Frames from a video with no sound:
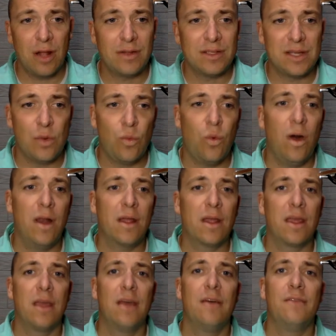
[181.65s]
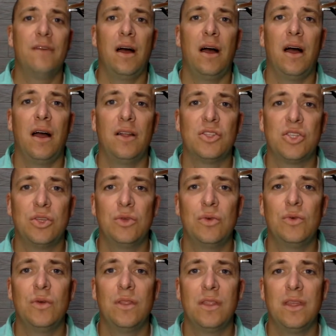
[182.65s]
outs I want to give uh,
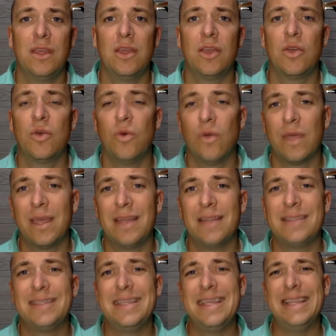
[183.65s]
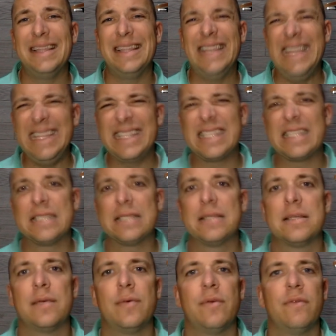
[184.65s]
to the cool kids, the elites,
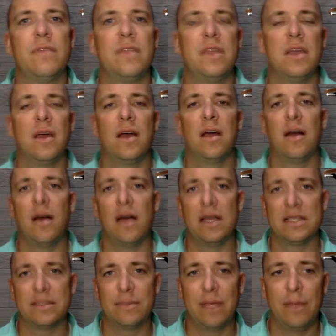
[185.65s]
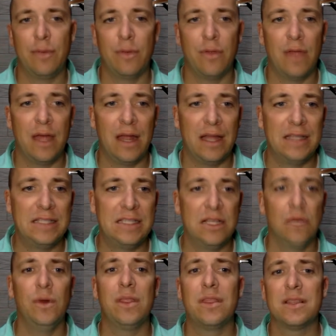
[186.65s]
some of the uh, awesome people that I
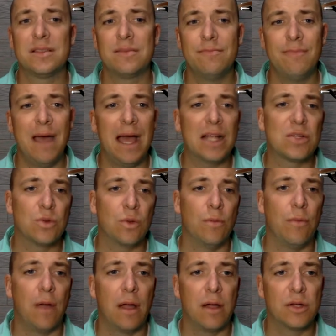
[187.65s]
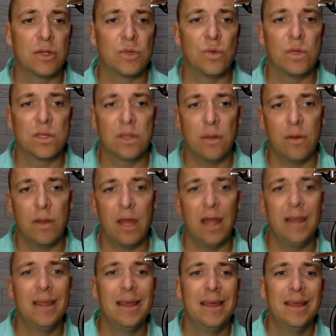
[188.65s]
deal with is Maxwell Myers. What's going
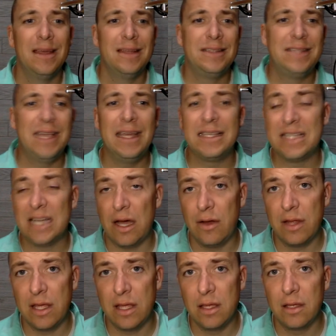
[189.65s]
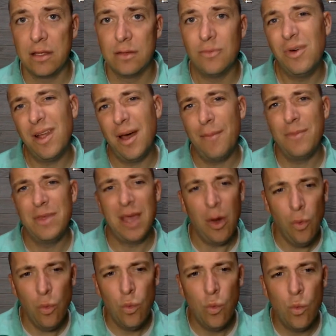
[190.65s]
on? Dan Downey. What up,
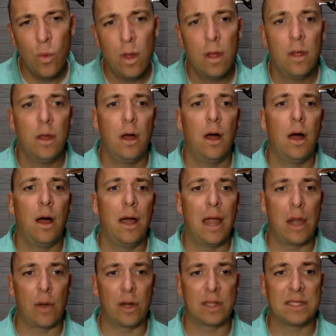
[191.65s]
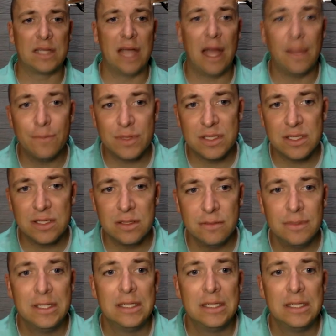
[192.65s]
yo? Uh, Eric Thompson.